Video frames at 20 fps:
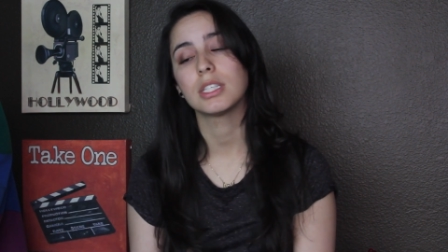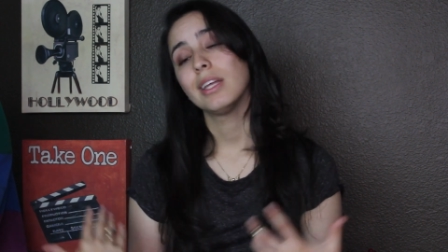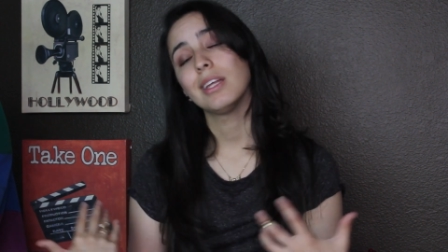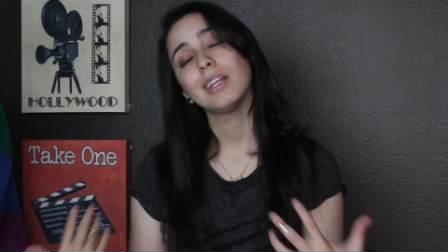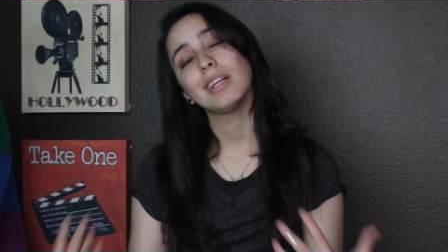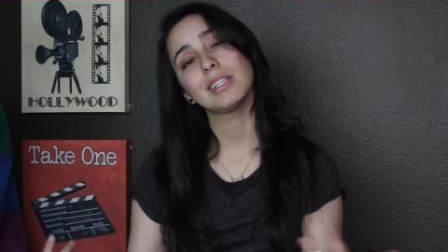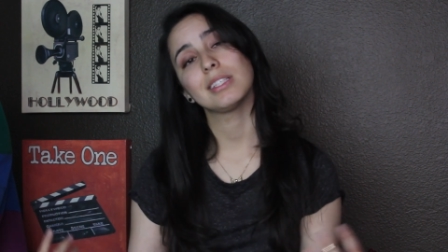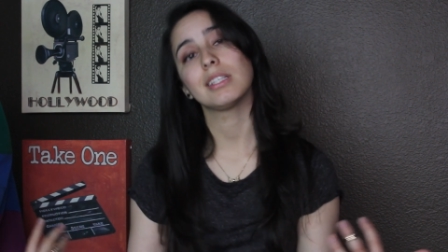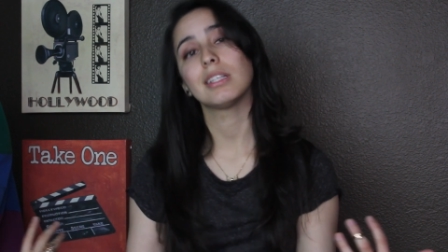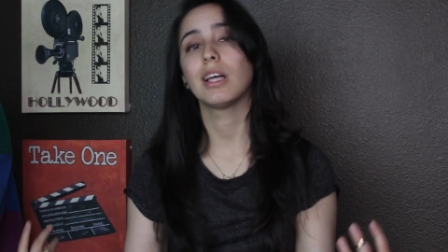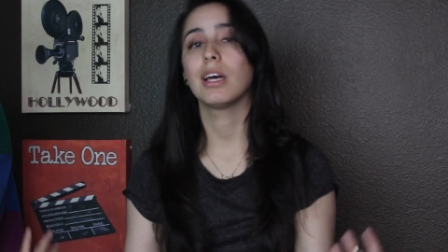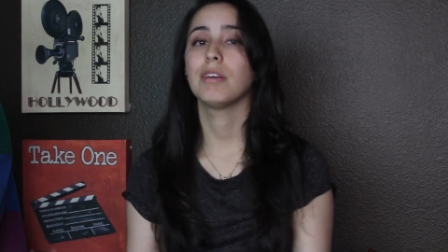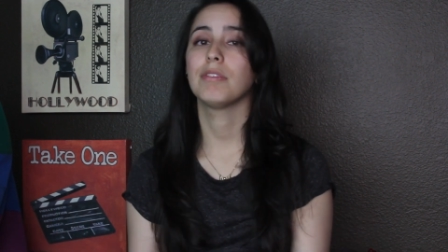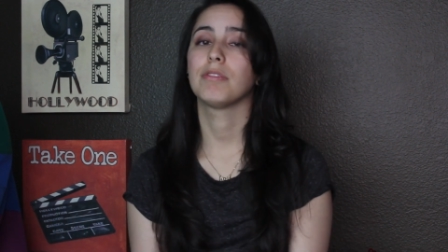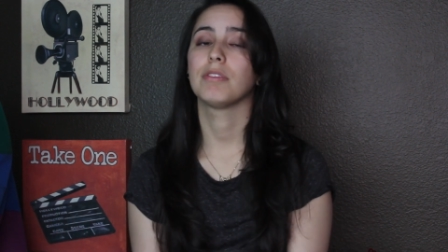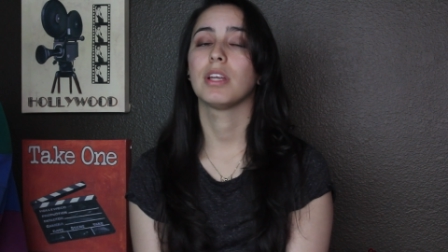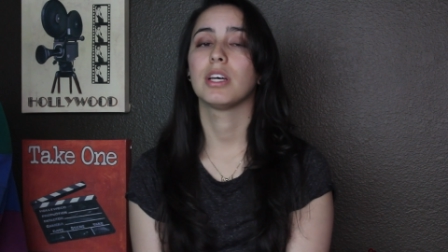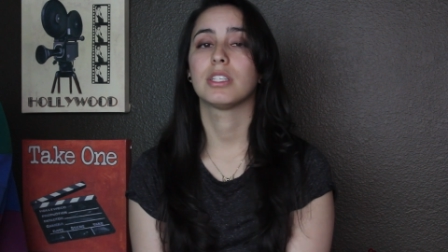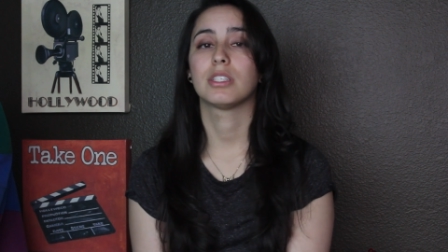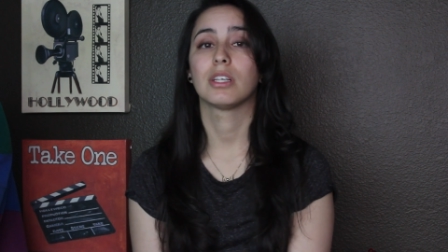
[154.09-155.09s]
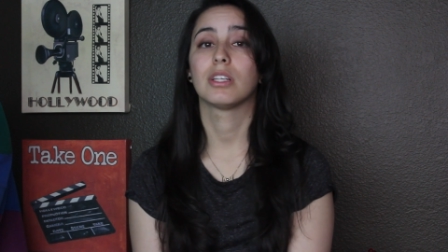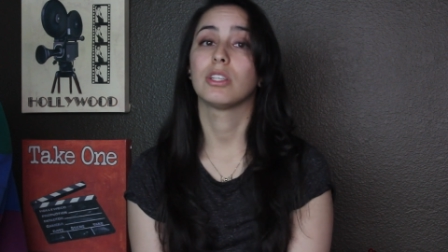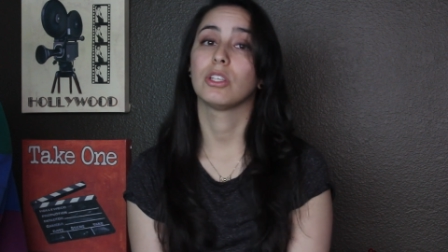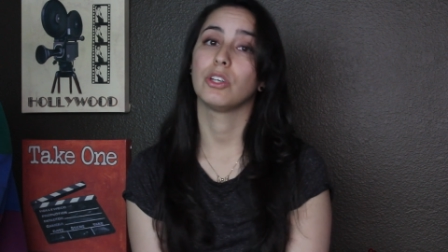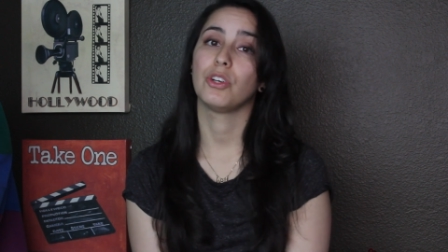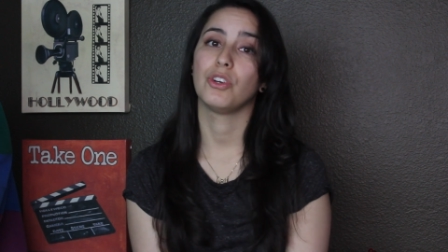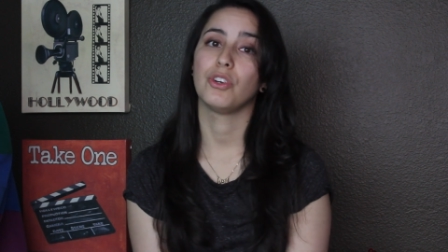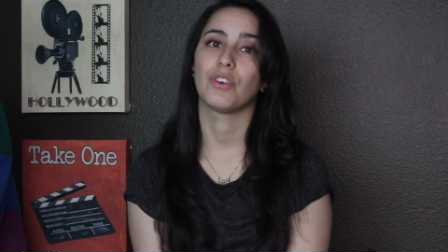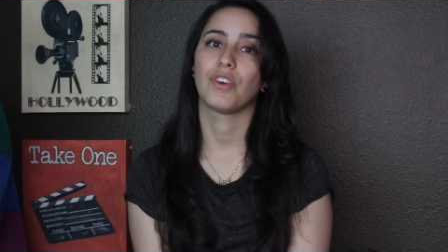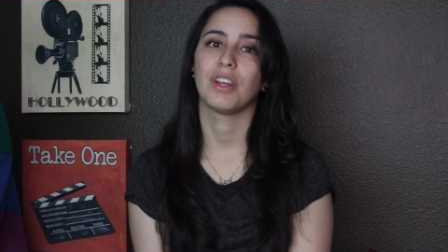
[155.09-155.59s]
then that's a life lesson
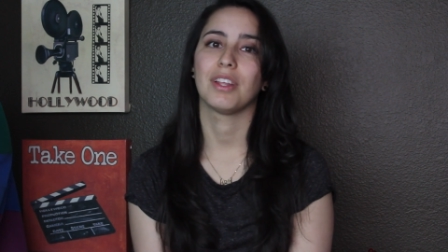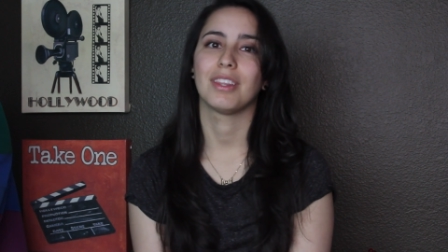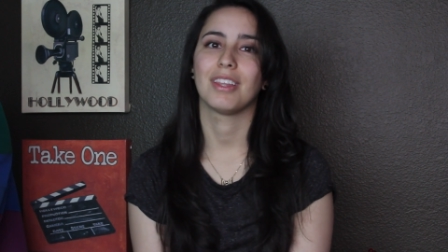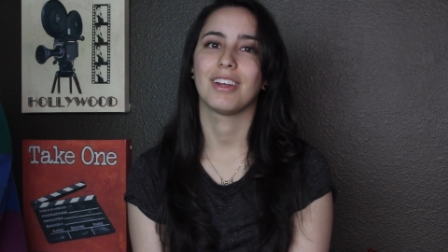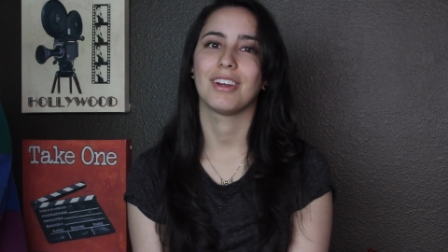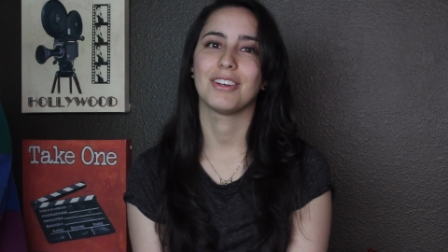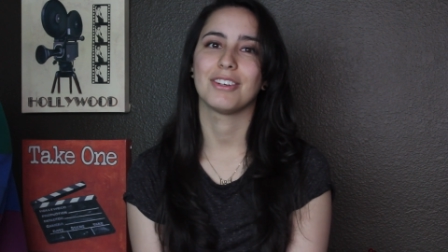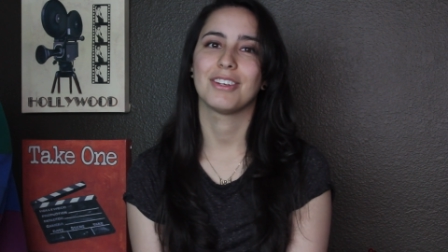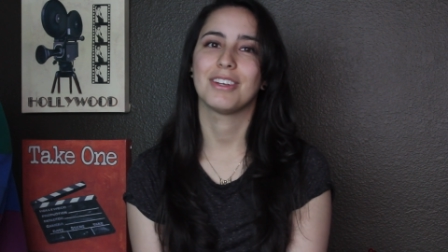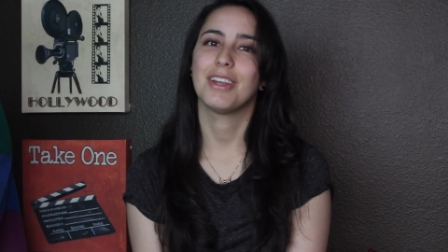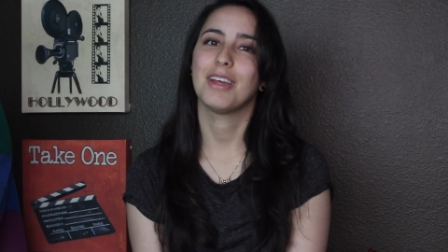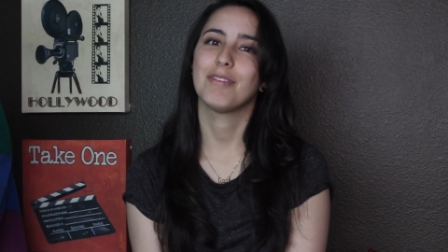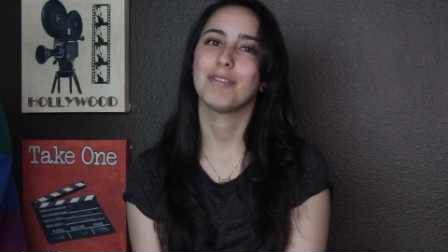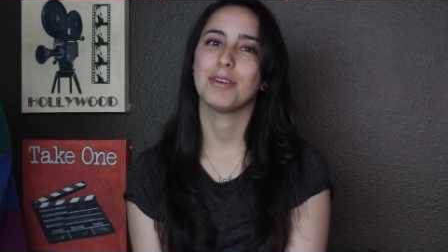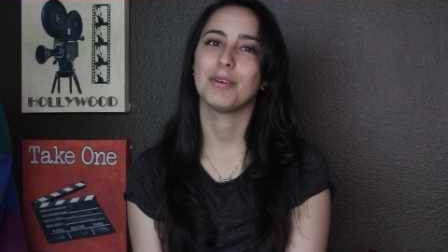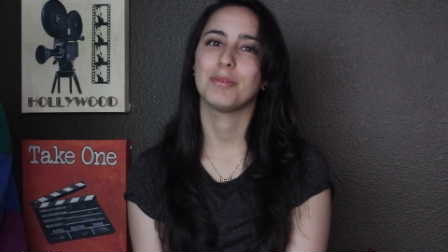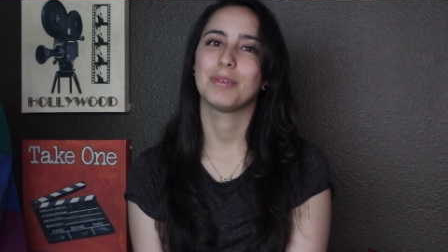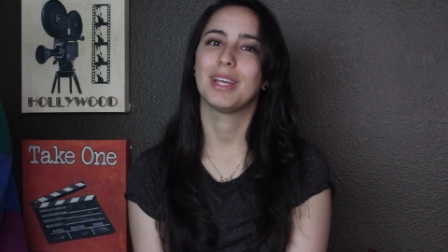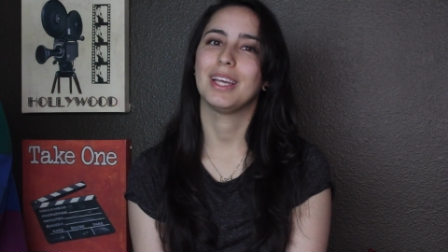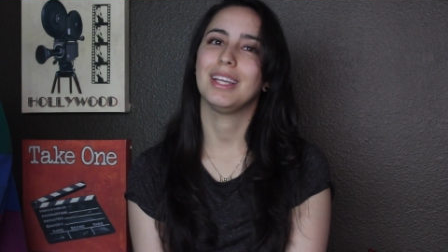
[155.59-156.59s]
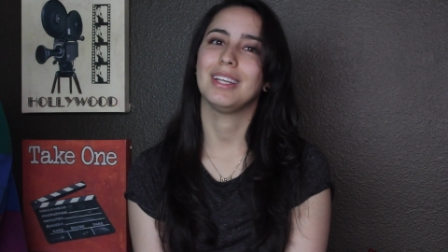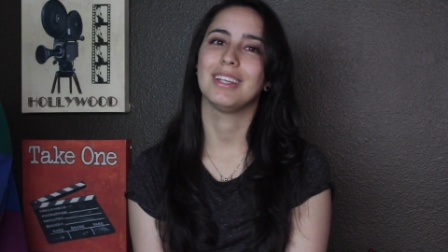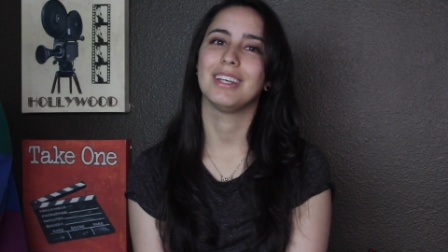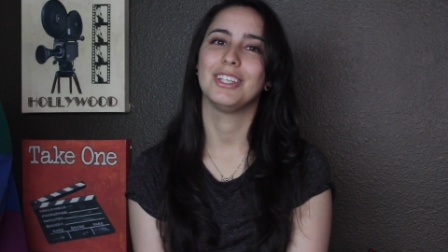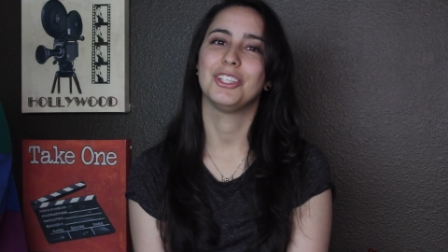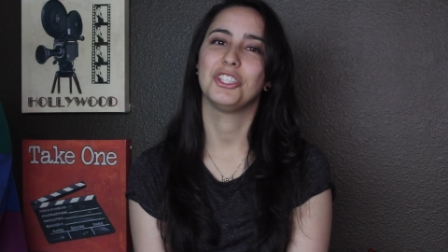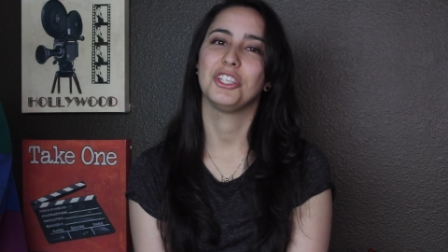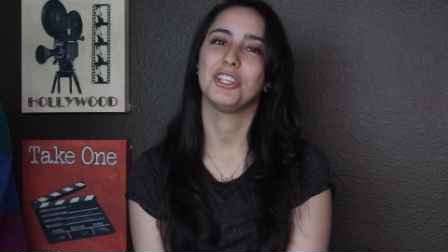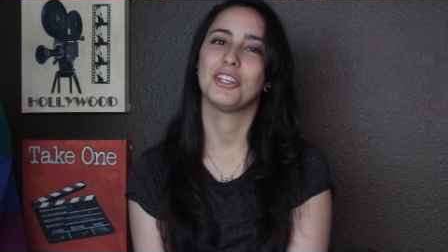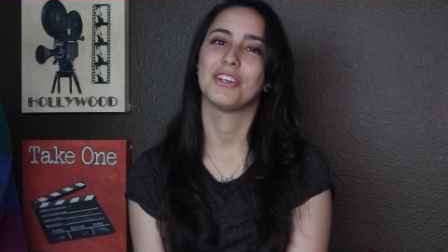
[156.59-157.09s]
learned right there to never date a
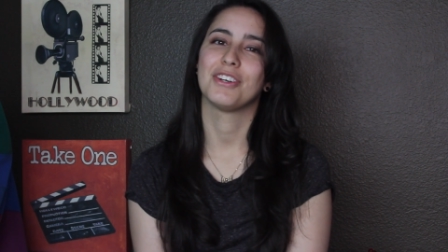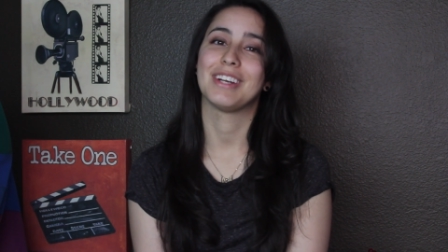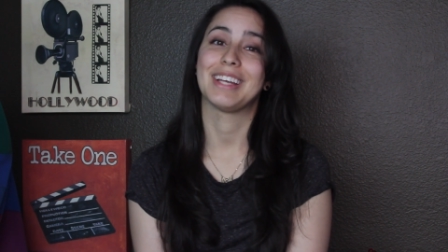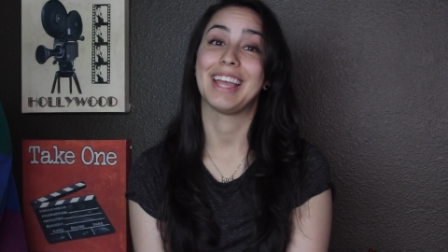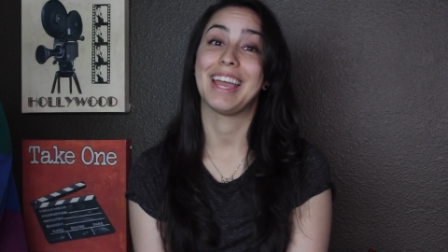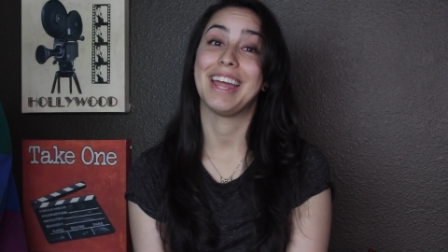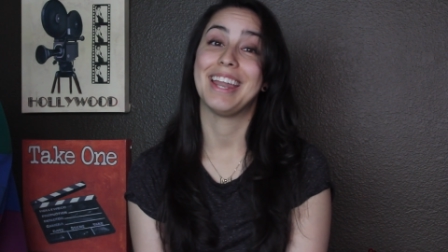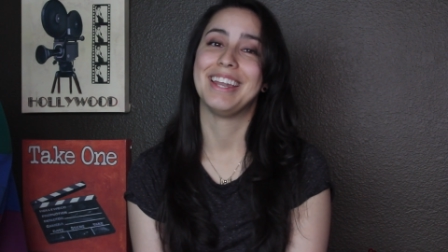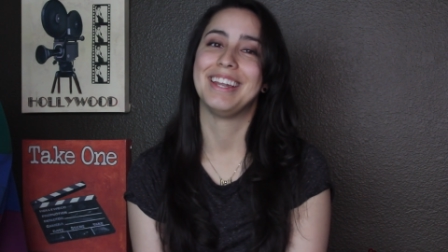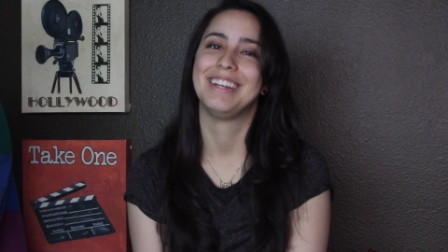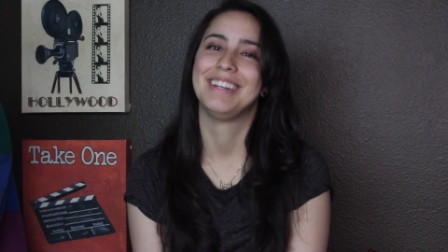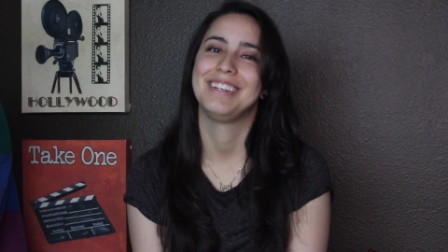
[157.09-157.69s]
cheater again.